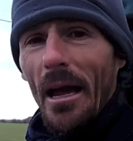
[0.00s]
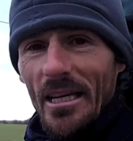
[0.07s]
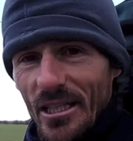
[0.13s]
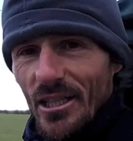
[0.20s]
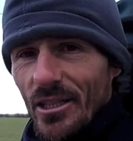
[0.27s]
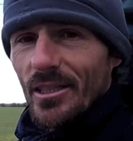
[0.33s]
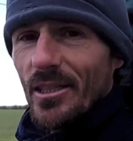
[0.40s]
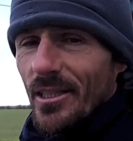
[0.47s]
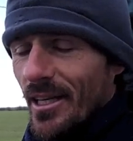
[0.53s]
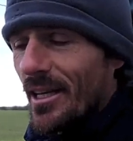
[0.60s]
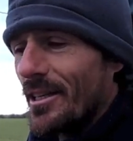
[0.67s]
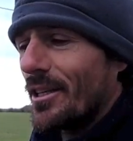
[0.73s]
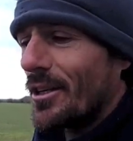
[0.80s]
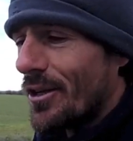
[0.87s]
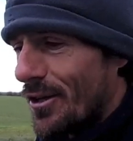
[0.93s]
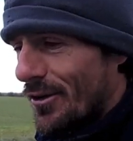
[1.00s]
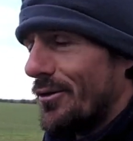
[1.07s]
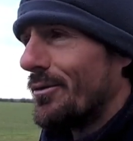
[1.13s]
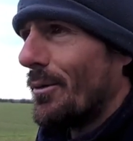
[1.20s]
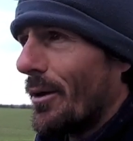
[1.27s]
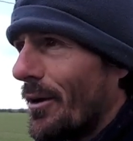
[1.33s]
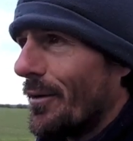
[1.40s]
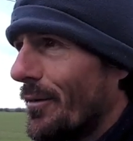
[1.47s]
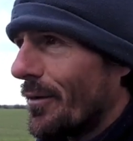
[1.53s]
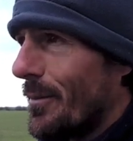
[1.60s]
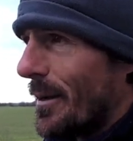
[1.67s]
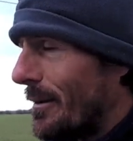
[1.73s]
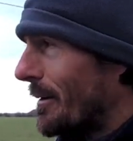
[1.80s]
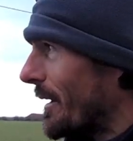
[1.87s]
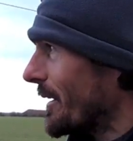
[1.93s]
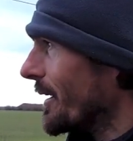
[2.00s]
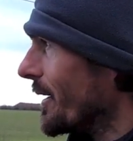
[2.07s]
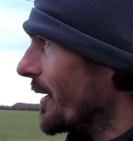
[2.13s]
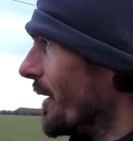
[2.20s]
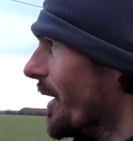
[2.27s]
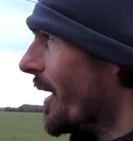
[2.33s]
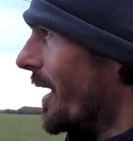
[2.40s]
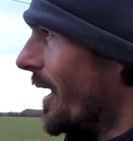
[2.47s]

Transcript: patience is a huge one for me right now.